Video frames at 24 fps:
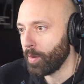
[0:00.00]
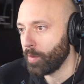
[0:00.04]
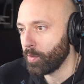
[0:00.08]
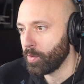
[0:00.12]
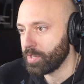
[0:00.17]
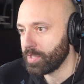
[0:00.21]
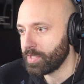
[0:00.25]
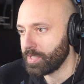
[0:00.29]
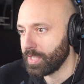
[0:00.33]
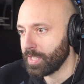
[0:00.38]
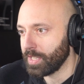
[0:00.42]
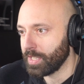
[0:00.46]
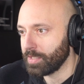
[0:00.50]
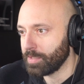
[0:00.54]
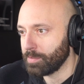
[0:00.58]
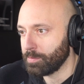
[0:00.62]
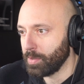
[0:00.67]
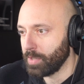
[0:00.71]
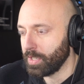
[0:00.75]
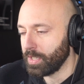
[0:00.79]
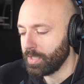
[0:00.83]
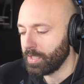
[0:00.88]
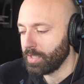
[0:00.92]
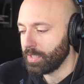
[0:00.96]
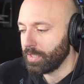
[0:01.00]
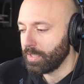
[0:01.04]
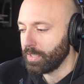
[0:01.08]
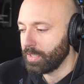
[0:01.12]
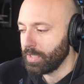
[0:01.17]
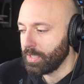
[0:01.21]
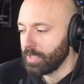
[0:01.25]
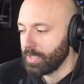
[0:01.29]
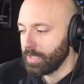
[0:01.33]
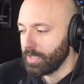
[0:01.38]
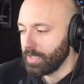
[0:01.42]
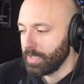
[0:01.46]
worse things, but
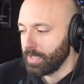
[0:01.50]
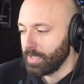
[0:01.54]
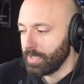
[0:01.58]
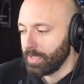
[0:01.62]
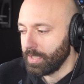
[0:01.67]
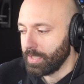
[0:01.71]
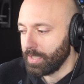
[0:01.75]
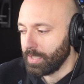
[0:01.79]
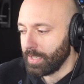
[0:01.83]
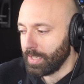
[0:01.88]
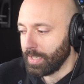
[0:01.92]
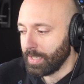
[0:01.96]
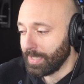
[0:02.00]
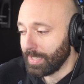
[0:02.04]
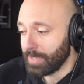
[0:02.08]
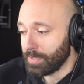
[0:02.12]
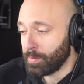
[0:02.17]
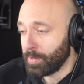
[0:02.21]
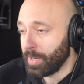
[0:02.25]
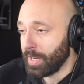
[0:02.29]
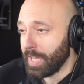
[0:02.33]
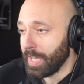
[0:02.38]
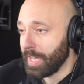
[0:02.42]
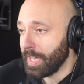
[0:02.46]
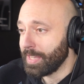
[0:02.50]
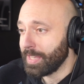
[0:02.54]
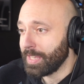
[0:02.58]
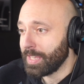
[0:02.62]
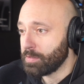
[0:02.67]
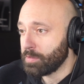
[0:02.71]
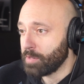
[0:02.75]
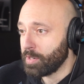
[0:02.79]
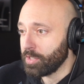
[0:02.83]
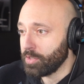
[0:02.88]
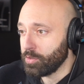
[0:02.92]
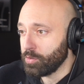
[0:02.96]
that's what I had, and
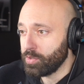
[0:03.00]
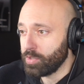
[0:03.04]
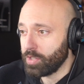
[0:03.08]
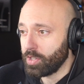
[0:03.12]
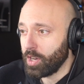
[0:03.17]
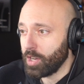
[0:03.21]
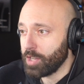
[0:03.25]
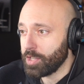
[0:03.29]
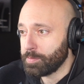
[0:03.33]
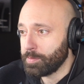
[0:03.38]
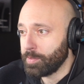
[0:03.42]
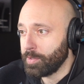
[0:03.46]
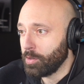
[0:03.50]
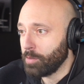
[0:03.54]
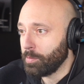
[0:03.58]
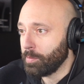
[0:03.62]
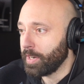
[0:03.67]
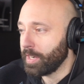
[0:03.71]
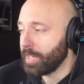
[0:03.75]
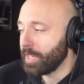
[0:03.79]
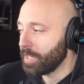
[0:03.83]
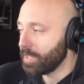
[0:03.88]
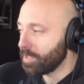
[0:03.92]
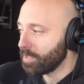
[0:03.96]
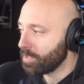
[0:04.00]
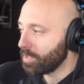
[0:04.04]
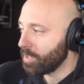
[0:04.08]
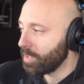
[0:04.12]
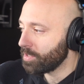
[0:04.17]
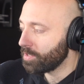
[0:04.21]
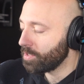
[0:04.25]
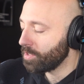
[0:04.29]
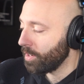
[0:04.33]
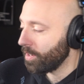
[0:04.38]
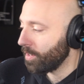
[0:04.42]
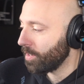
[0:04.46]
that's what I use. It cost me no money. I just got
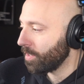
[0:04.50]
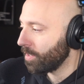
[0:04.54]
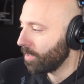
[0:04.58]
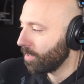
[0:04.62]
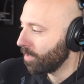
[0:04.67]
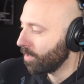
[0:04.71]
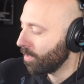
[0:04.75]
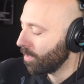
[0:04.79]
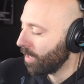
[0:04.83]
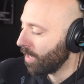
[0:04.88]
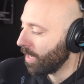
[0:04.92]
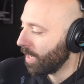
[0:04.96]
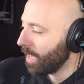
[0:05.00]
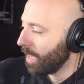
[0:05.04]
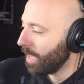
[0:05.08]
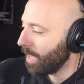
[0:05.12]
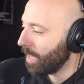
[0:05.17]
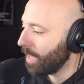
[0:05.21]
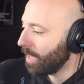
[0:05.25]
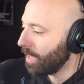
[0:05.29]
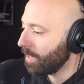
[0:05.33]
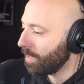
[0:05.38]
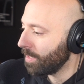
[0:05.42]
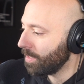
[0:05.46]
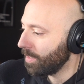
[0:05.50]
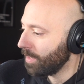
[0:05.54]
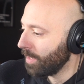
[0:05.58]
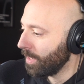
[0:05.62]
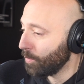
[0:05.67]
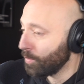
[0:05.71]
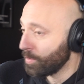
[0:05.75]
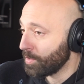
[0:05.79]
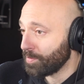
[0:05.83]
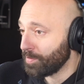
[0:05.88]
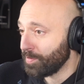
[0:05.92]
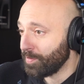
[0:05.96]
started, and it
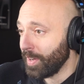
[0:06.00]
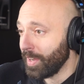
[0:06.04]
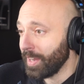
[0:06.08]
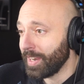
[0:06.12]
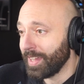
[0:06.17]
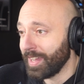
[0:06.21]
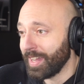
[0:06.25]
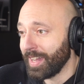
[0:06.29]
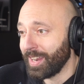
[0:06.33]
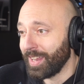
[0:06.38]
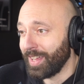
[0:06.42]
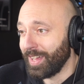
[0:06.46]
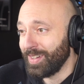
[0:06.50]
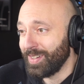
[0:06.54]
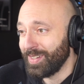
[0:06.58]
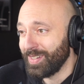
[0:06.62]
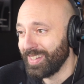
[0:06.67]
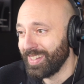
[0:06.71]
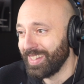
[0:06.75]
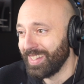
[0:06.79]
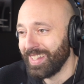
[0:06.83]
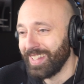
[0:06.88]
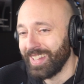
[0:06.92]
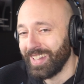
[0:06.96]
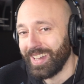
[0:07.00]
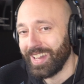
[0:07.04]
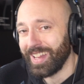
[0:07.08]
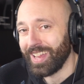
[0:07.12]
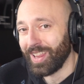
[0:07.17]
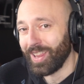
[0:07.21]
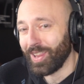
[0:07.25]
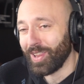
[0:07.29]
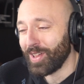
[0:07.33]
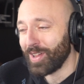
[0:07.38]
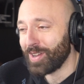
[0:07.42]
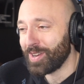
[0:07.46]
was fun. I had
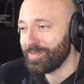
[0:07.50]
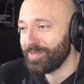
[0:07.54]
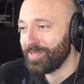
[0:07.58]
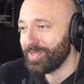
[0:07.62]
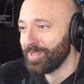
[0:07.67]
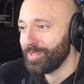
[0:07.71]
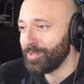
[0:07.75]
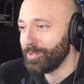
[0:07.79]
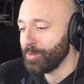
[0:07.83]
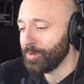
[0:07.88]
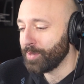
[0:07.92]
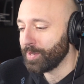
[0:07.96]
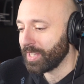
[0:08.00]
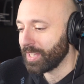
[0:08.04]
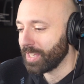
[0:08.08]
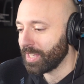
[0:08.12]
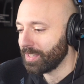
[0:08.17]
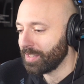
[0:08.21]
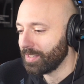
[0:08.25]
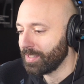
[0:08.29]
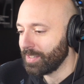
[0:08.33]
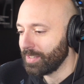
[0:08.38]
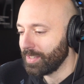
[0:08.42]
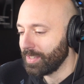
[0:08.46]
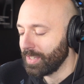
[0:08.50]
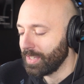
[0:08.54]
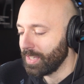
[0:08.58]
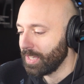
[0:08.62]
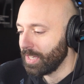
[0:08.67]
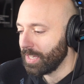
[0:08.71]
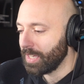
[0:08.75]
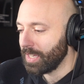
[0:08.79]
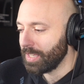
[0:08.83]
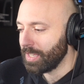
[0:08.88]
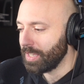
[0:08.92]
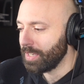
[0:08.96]
a lot of fun doing it.
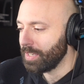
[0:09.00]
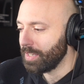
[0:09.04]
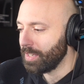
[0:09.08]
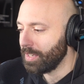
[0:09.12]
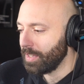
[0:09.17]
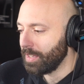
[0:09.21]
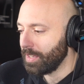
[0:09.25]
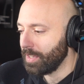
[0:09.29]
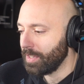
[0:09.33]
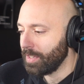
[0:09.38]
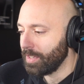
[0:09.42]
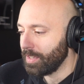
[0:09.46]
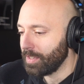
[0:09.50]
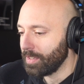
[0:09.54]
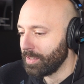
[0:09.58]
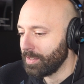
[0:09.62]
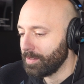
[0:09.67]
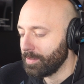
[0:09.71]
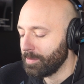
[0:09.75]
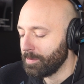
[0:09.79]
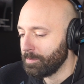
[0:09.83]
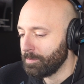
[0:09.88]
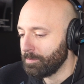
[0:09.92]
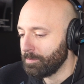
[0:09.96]
And